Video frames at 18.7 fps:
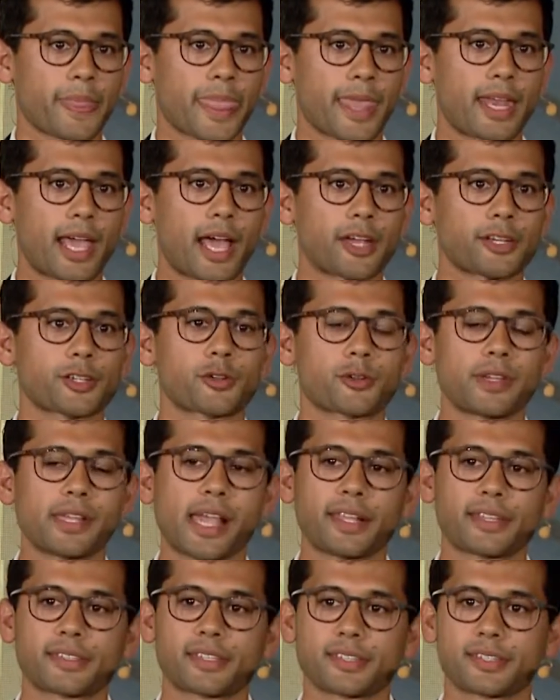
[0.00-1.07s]
and how to
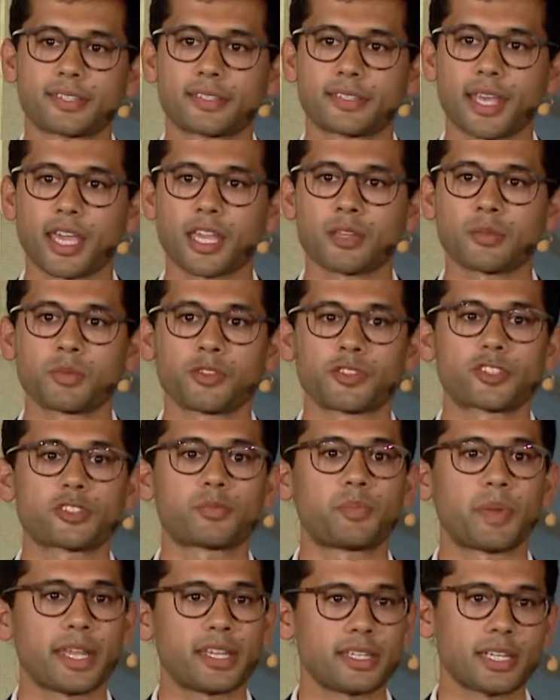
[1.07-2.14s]
create sustainable
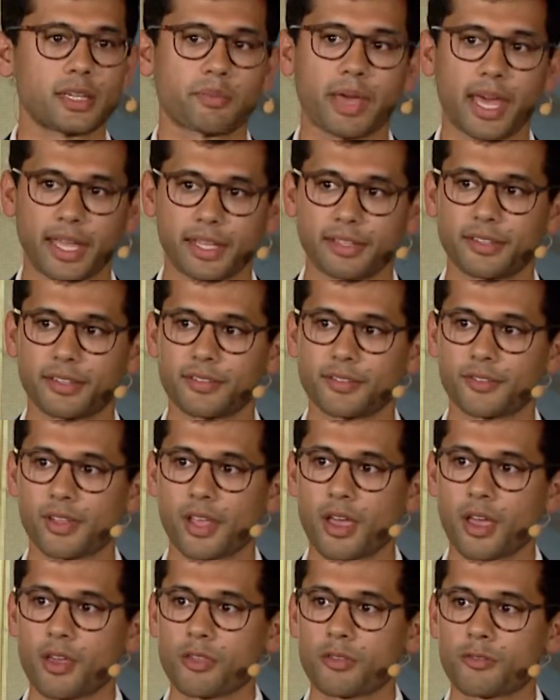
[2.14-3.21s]
spending patterns
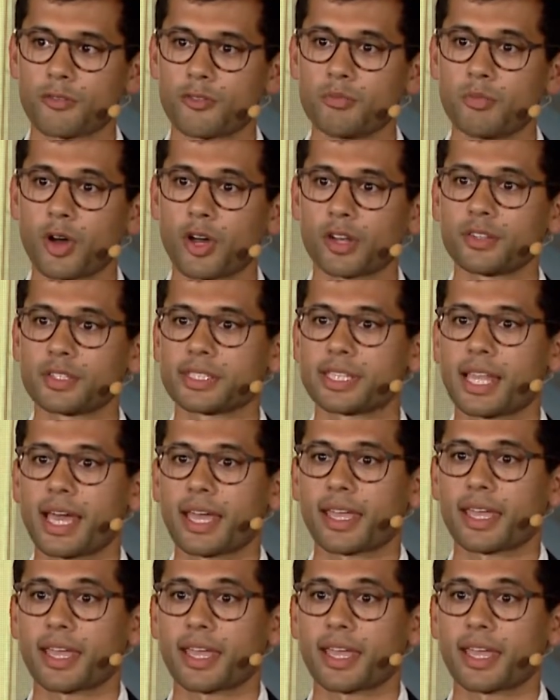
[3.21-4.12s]
through models like